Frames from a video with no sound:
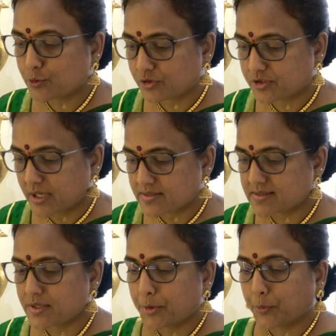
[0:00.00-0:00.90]
Rudras,
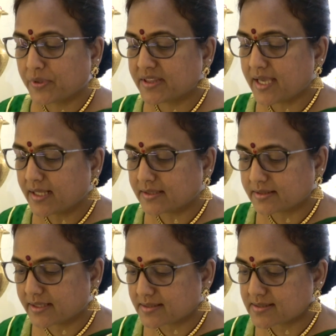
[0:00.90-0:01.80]
with the
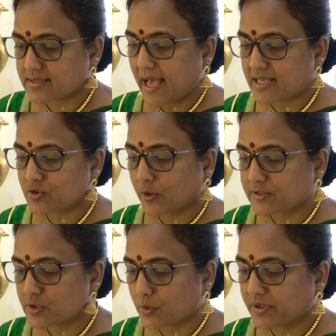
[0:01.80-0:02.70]
Adityas, as
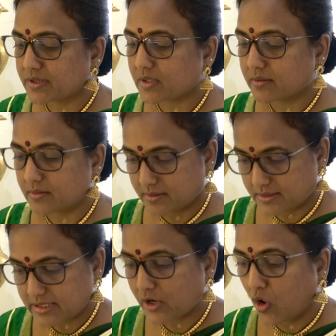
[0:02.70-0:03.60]
also with
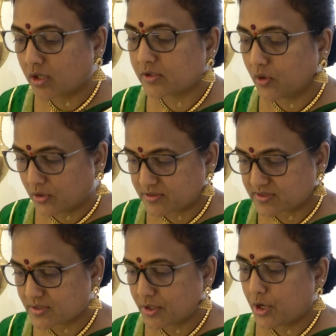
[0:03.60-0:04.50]
the all
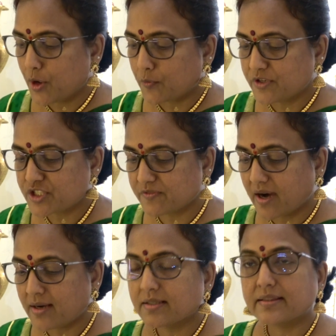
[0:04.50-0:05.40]
gods,
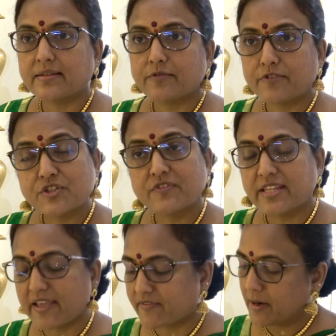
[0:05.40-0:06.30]

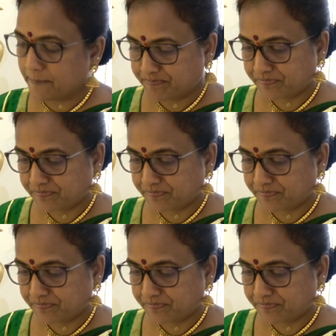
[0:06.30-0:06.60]
Vishvadeva.